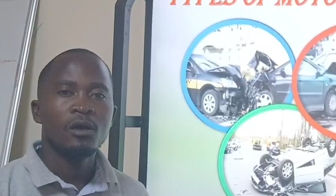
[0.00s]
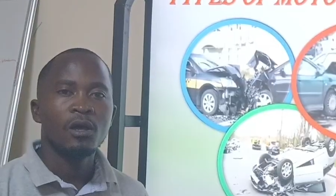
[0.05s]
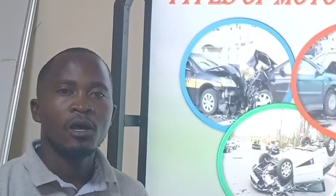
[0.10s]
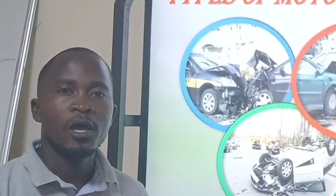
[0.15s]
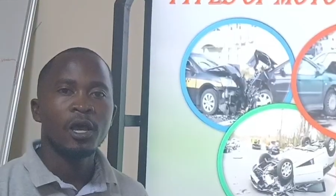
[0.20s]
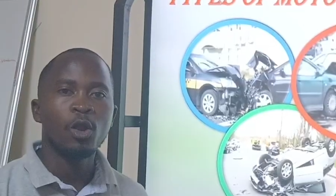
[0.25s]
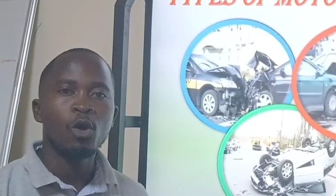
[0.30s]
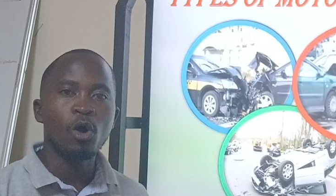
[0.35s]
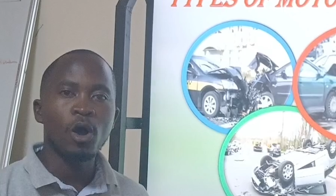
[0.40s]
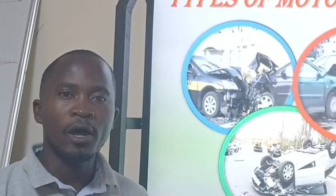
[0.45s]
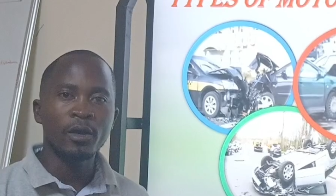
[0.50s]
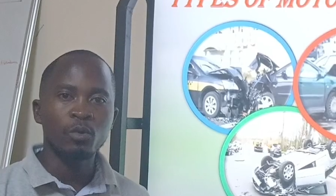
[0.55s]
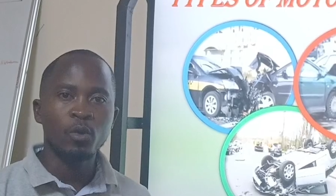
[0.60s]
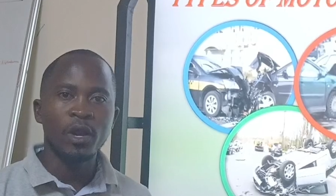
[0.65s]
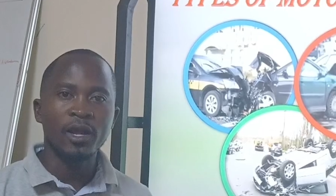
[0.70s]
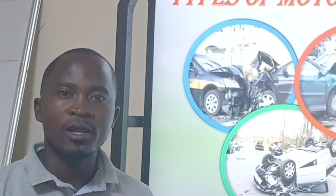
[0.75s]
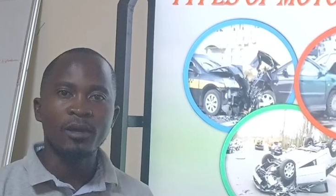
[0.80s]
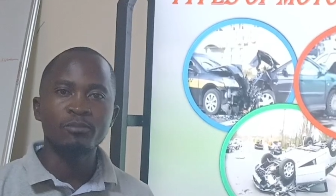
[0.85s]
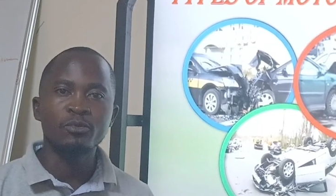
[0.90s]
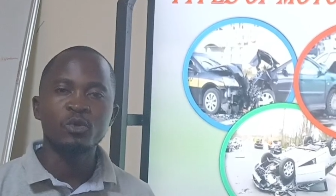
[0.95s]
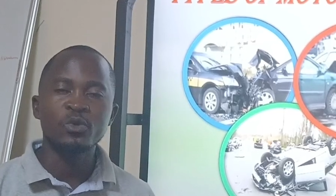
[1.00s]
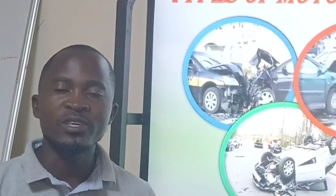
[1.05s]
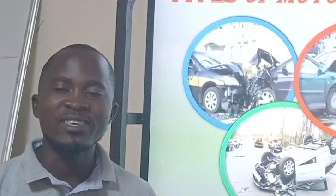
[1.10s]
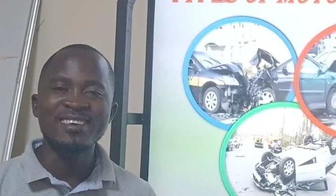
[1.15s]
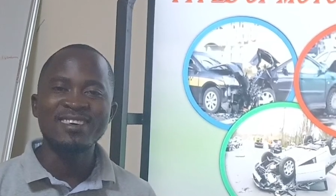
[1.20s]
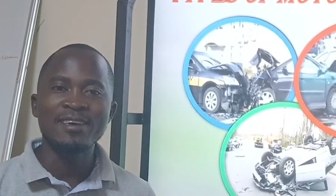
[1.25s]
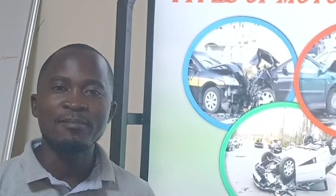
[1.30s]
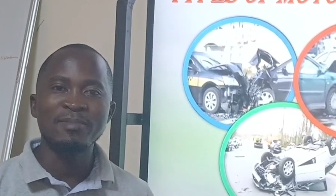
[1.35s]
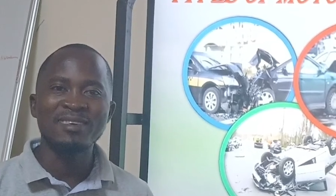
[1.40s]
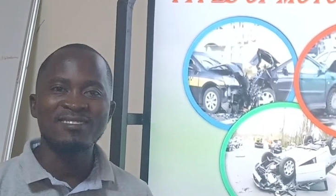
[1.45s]
Hello and welcome to
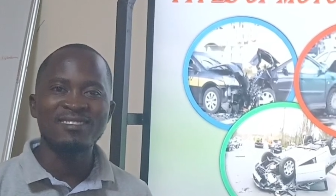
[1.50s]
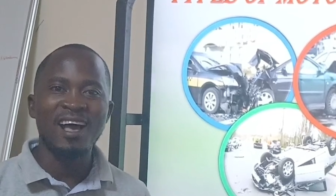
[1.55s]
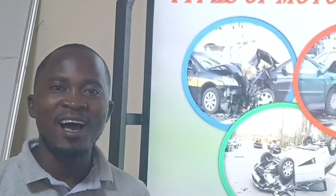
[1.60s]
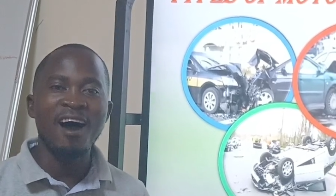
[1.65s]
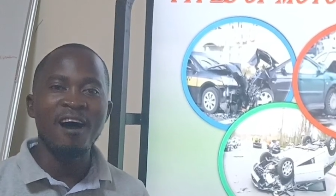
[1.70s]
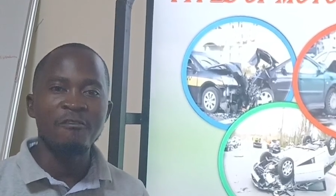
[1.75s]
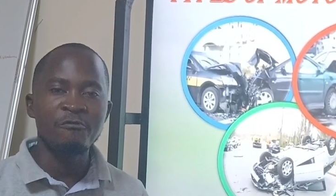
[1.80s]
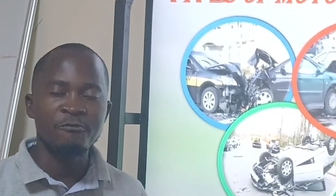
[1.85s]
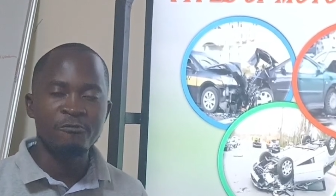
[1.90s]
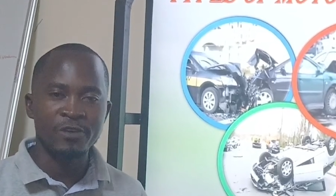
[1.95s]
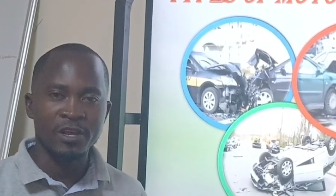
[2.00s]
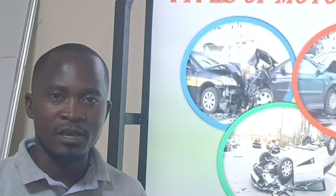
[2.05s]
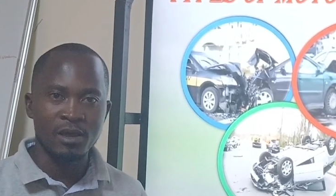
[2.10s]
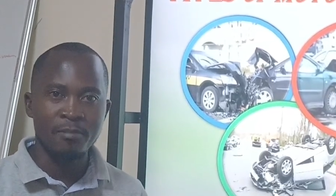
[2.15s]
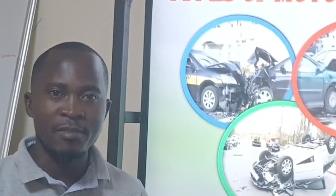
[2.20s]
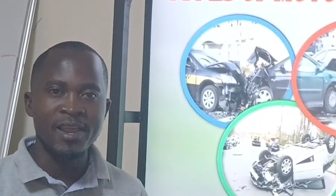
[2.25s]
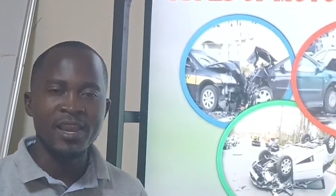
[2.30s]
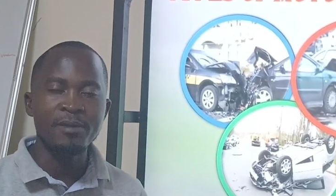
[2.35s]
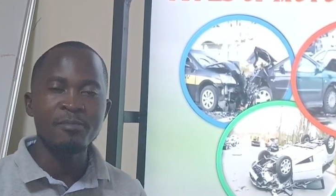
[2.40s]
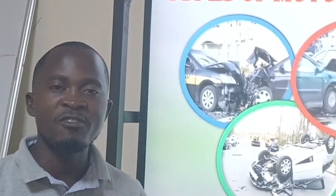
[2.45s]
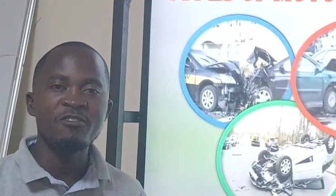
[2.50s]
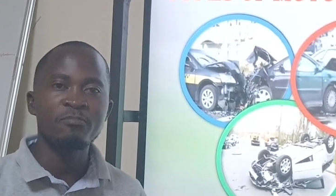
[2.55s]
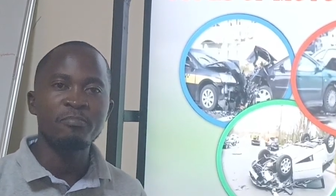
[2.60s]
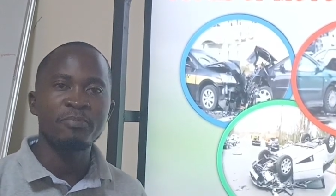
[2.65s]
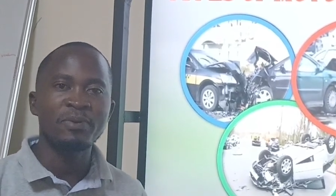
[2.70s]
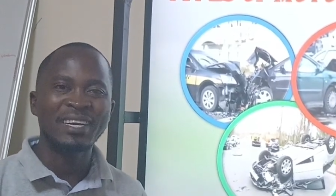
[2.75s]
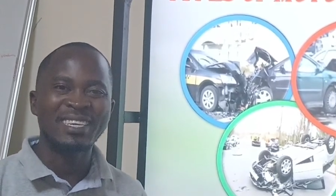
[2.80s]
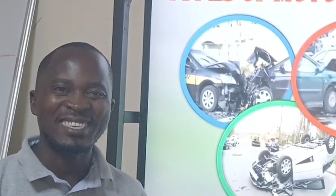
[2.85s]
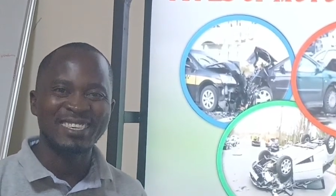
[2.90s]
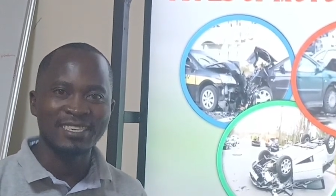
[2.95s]
EMS-AFRICA. My name is
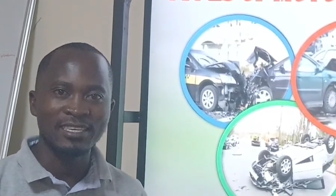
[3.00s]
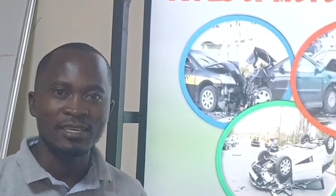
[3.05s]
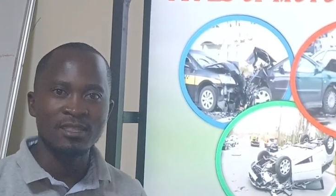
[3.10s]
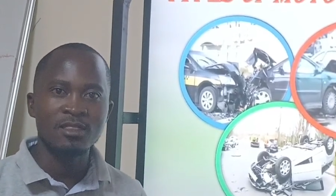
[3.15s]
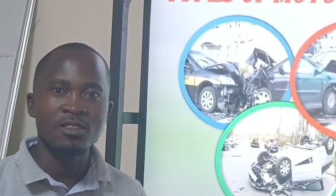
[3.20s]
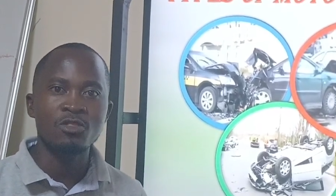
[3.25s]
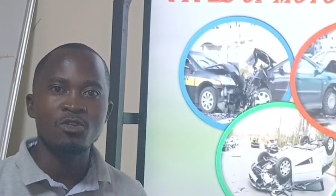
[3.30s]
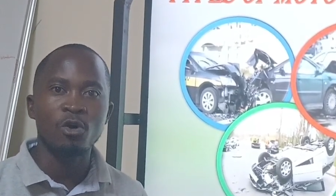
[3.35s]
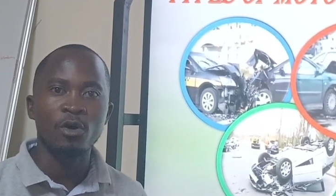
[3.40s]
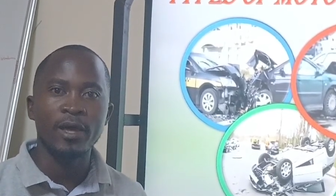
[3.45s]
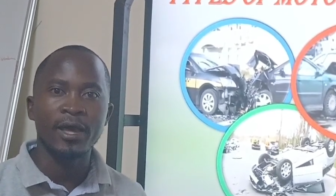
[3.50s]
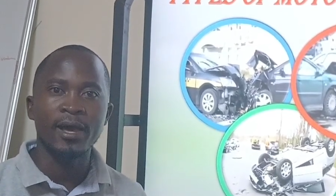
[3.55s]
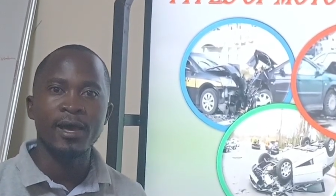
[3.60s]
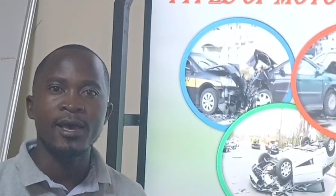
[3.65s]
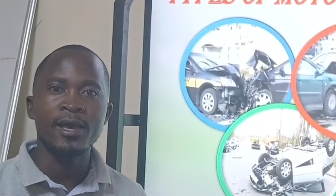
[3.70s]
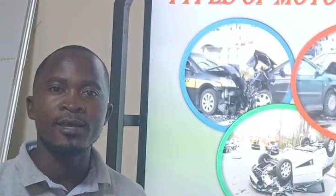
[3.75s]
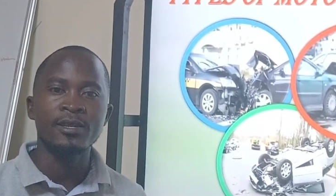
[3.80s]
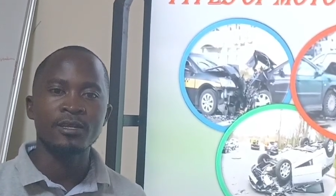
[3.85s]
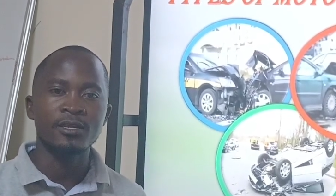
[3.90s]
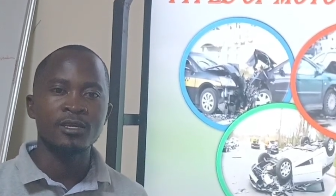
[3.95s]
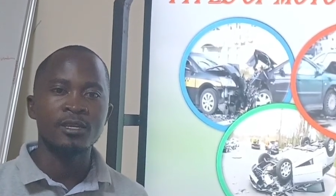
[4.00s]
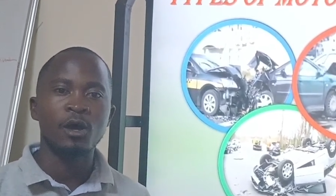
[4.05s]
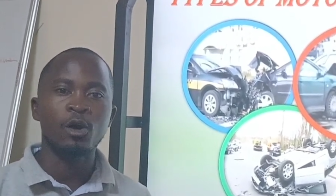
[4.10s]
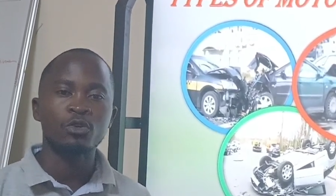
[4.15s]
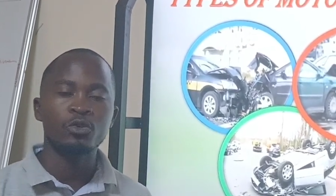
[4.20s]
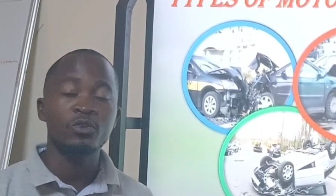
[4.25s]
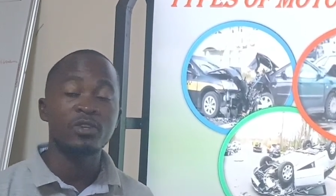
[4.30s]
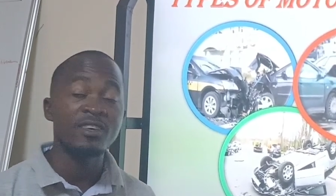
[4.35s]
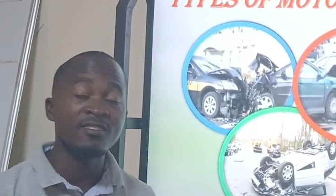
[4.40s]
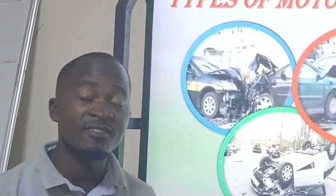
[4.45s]
Patrick Thoya, and in our
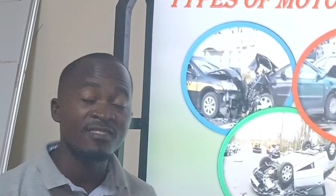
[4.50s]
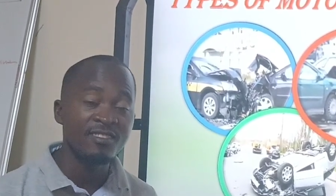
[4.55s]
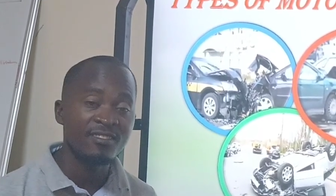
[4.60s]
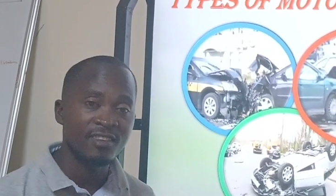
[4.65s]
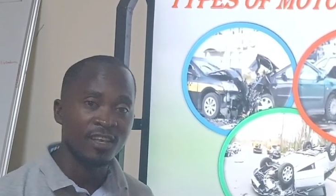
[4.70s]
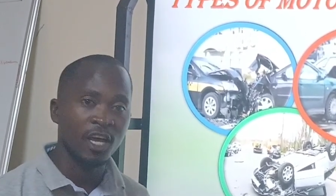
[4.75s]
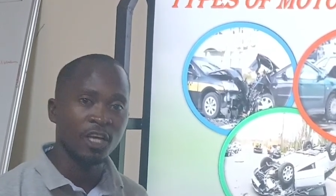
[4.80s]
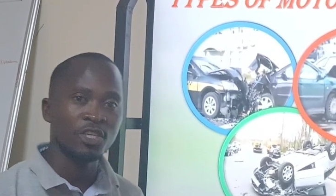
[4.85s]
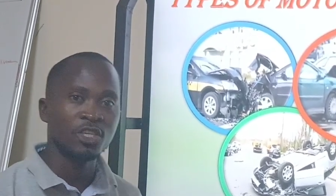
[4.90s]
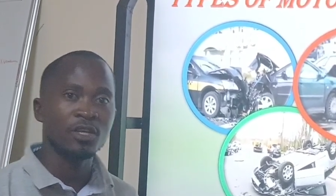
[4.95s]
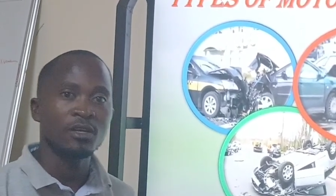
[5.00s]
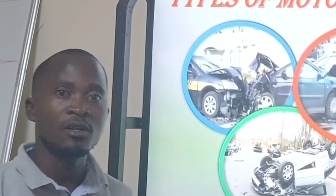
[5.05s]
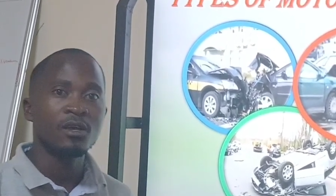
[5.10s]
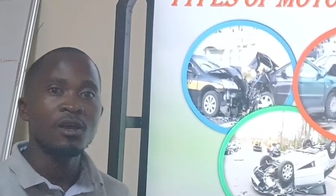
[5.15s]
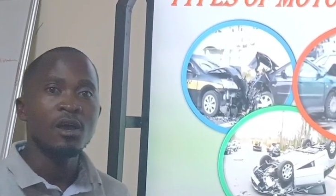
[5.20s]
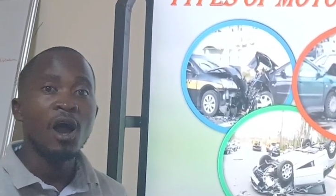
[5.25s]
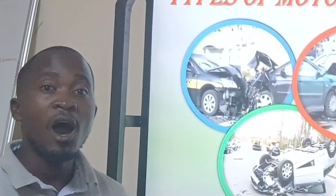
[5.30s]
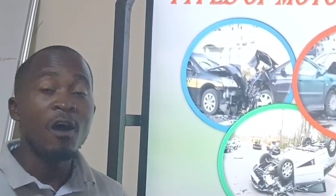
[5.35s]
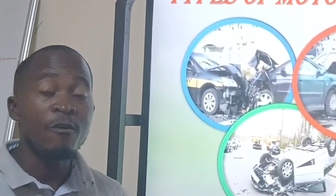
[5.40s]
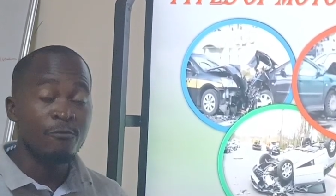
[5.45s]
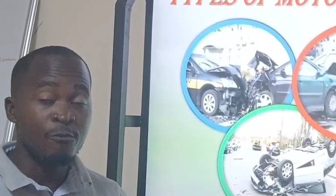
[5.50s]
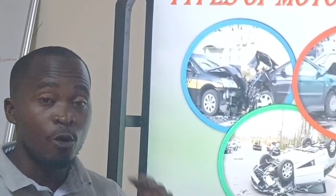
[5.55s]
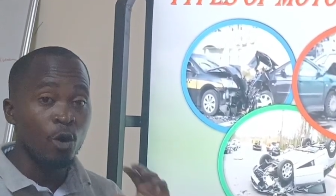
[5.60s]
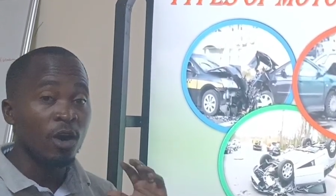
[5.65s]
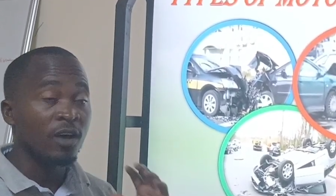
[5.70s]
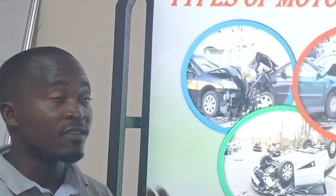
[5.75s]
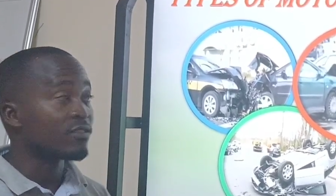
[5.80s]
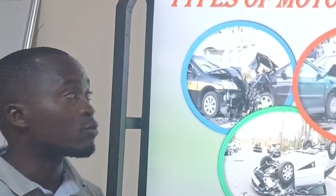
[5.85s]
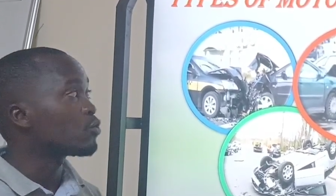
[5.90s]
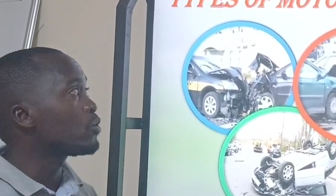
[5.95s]
today's discussion, our
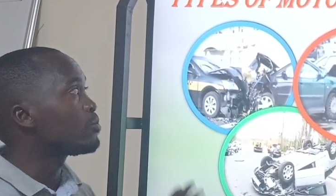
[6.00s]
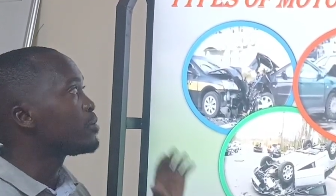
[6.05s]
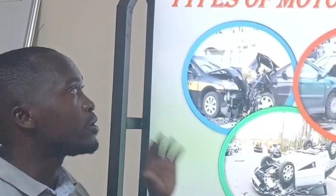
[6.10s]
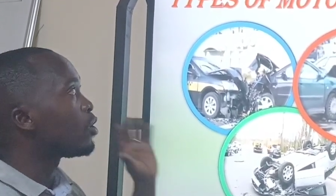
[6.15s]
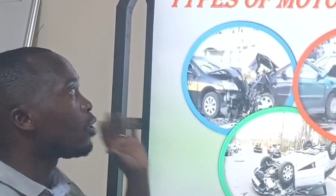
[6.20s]
focus will be